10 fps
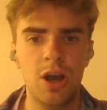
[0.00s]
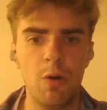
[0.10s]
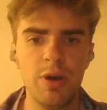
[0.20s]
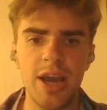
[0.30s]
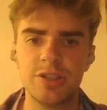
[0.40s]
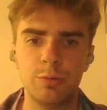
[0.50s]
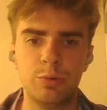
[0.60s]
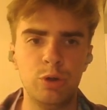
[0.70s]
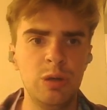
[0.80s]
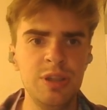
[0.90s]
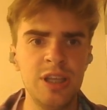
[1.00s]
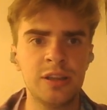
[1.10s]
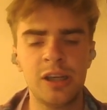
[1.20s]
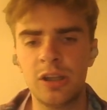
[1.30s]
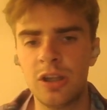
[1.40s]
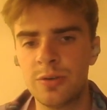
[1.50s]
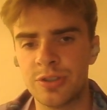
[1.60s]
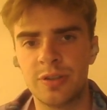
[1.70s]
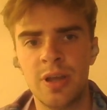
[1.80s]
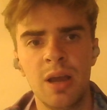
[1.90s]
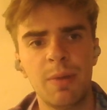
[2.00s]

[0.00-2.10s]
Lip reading: Okay, so to immediately close it.